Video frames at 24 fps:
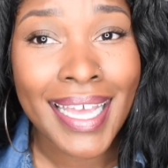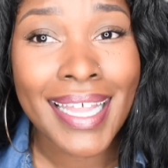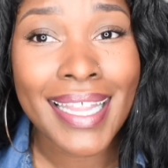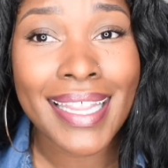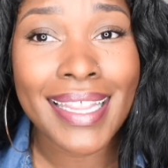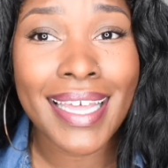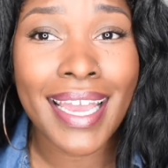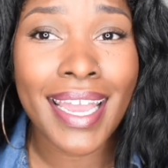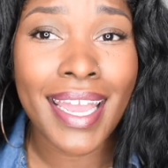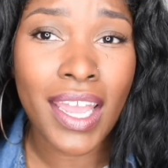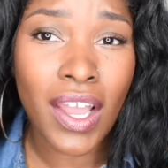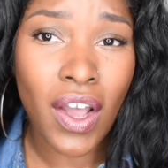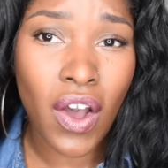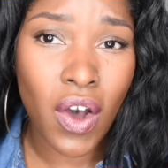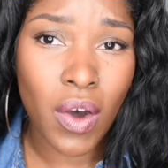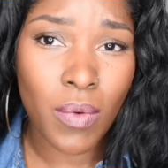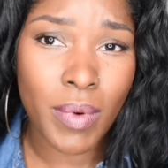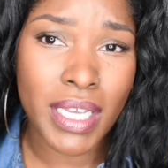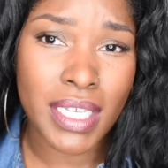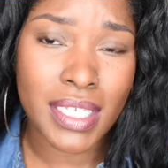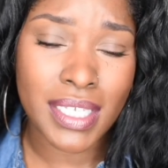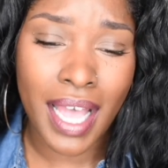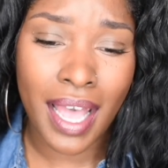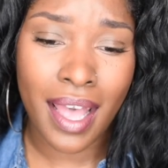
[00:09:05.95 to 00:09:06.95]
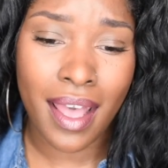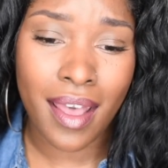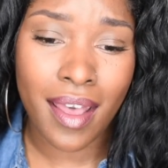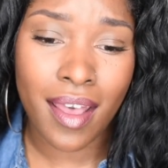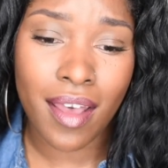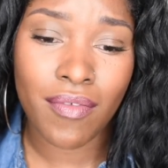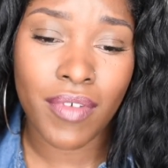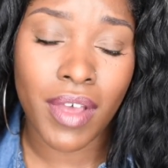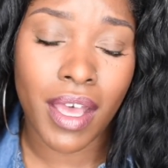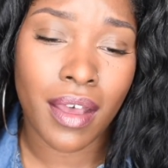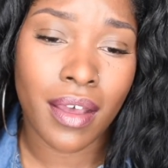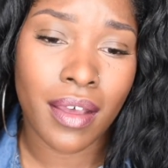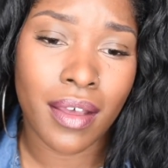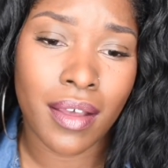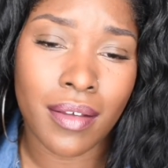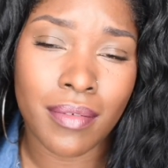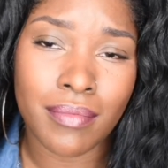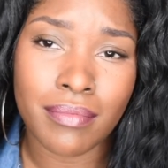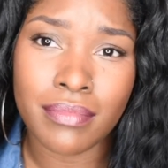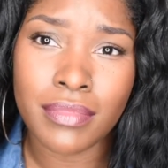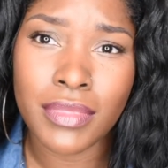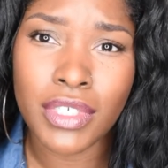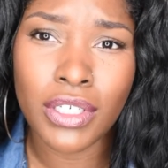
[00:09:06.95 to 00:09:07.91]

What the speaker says: they always have,